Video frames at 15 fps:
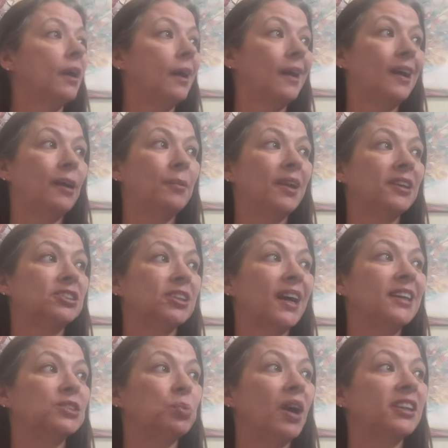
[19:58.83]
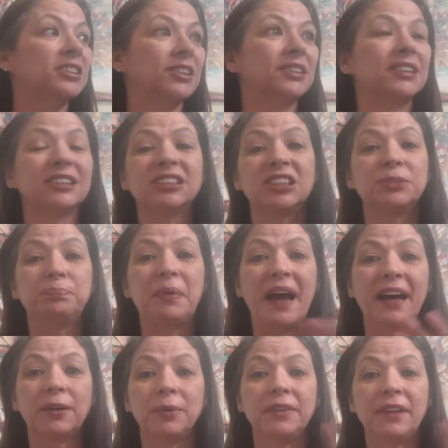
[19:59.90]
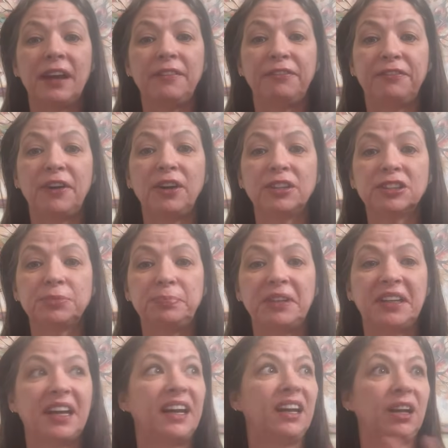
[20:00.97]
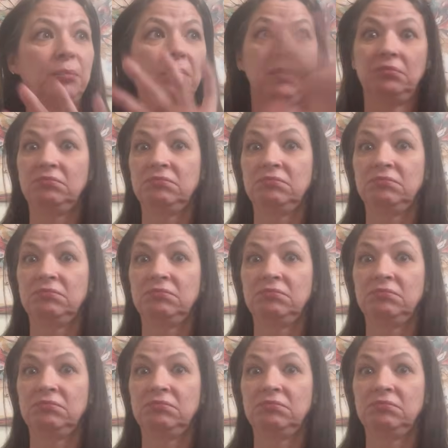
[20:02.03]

And I'm going to let you guys watch it. This is back when they first became